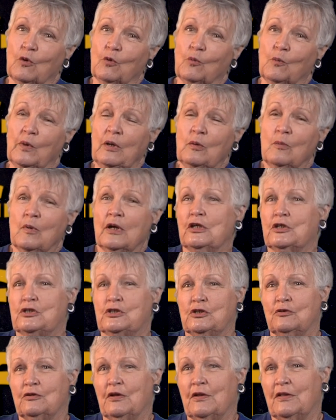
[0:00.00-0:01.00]
we wanted
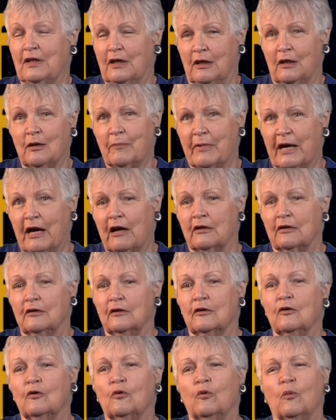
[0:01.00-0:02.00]
you to think about
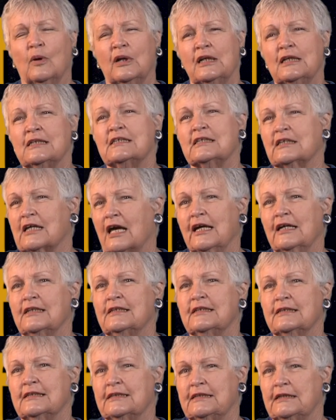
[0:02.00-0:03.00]
what a
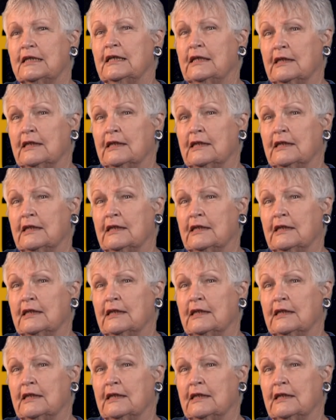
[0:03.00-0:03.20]
scientist